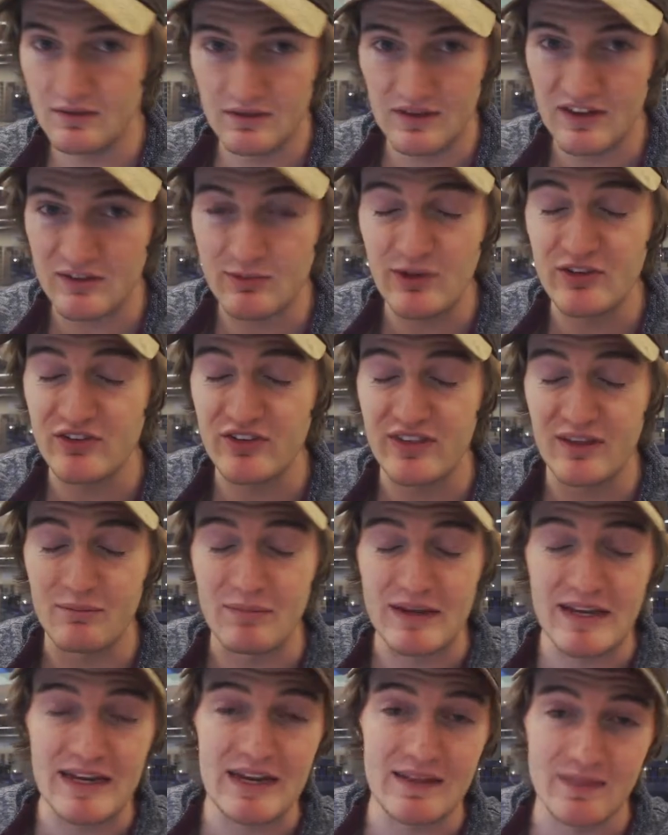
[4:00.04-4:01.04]
especially than
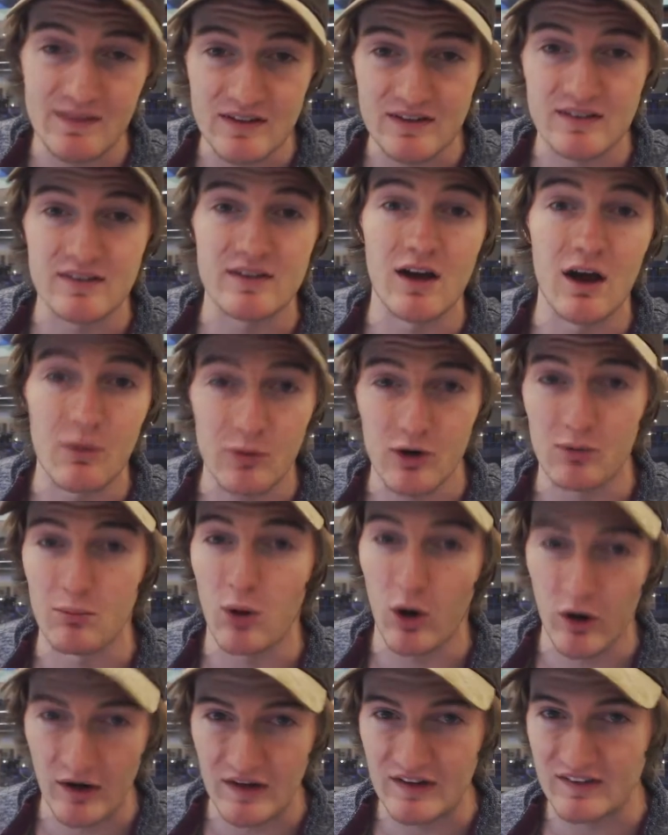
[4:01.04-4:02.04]
being in the dumber
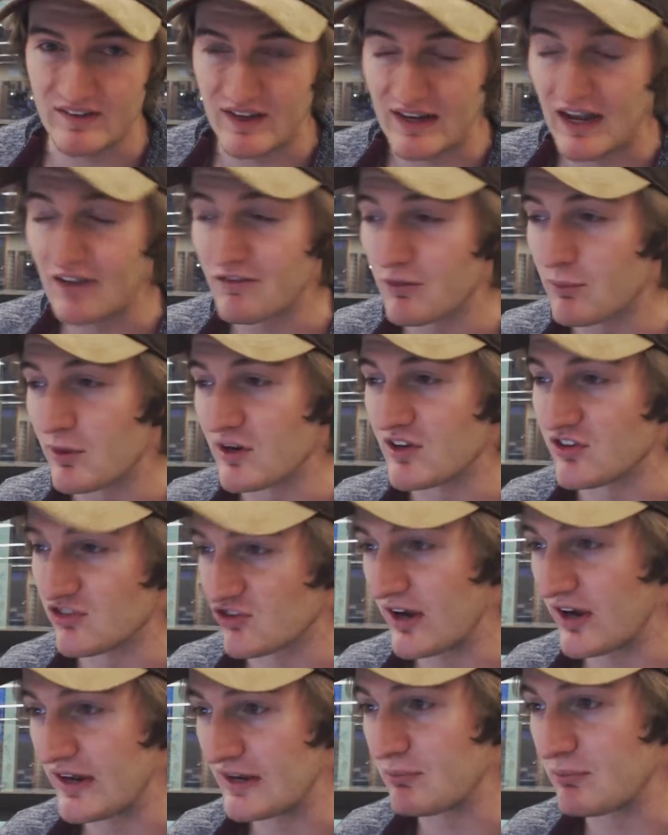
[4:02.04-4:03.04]
markets that everybody's
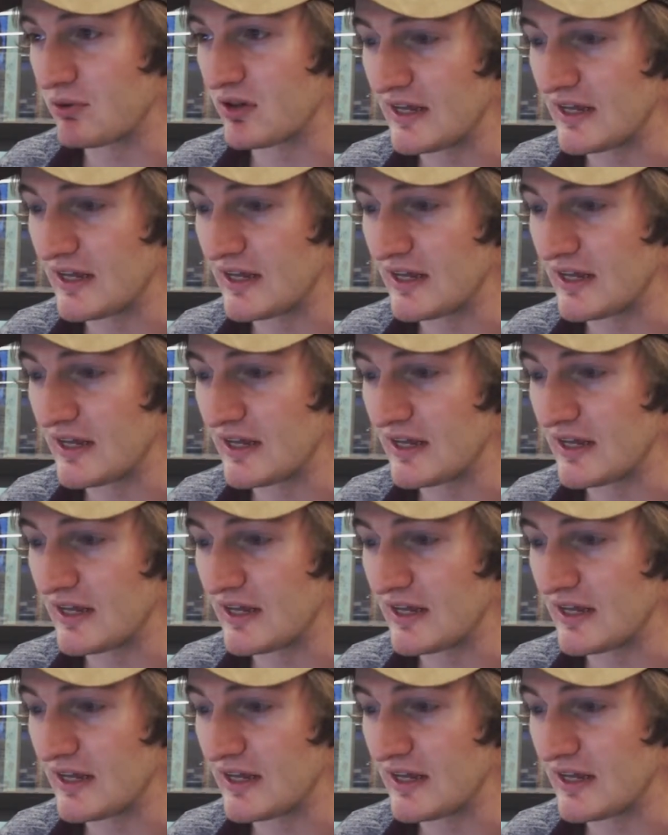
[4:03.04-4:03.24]
trying to play